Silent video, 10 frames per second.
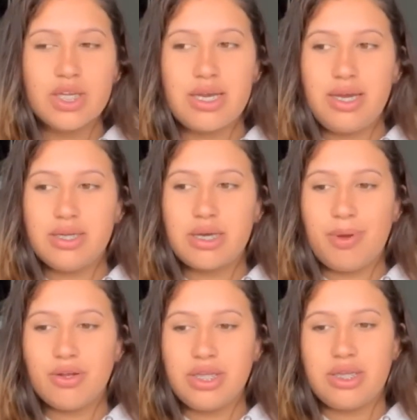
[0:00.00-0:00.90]
And
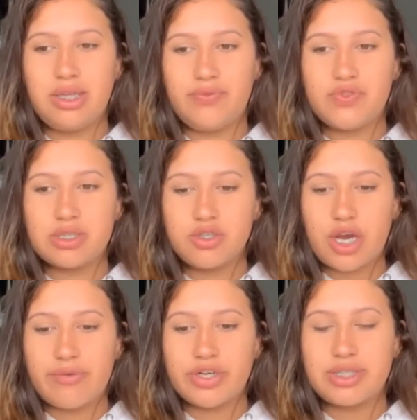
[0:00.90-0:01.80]
apparently the Lyft
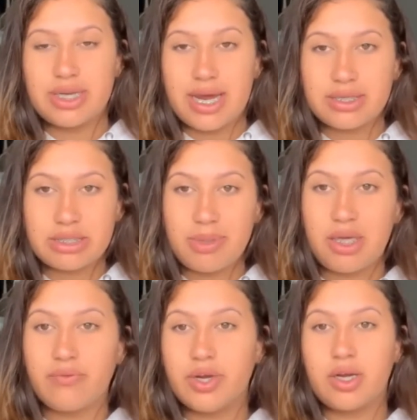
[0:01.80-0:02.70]
driver did not
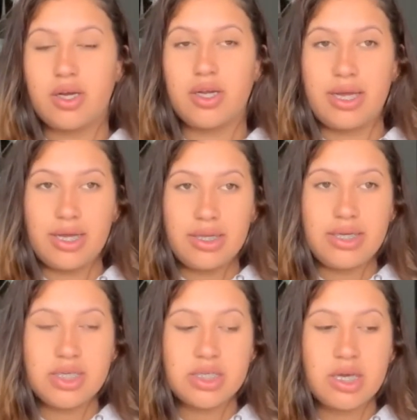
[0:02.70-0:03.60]
speak very good English.